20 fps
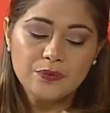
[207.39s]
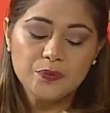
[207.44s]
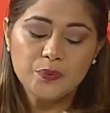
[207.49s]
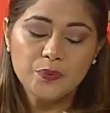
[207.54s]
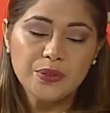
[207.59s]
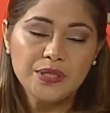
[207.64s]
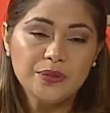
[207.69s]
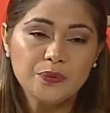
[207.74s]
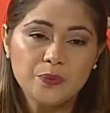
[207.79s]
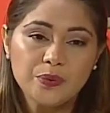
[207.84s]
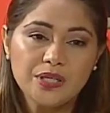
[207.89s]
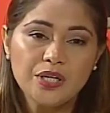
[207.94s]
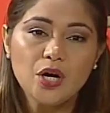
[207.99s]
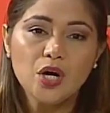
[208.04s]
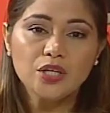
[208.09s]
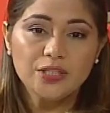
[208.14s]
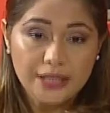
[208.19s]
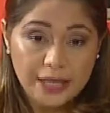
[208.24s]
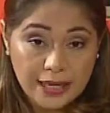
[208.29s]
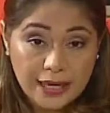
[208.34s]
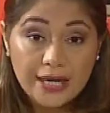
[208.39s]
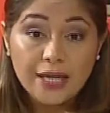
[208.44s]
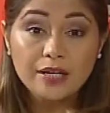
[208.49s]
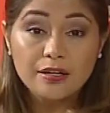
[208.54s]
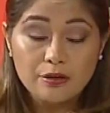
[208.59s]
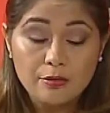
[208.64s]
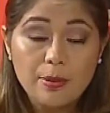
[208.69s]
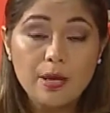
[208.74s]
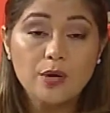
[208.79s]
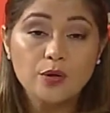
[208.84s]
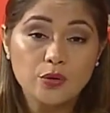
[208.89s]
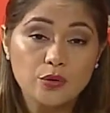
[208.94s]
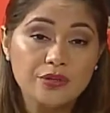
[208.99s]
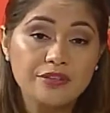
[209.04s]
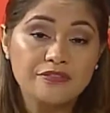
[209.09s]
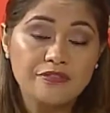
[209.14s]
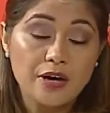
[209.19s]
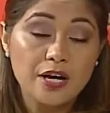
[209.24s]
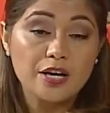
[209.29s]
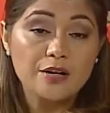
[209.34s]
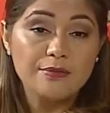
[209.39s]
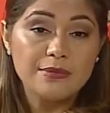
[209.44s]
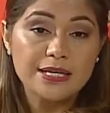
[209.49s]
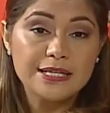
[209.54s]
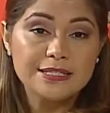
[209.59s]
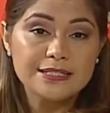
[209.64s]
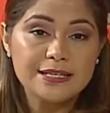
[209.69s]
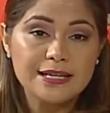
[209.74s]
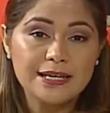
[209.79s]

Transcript: we, we all care about our environment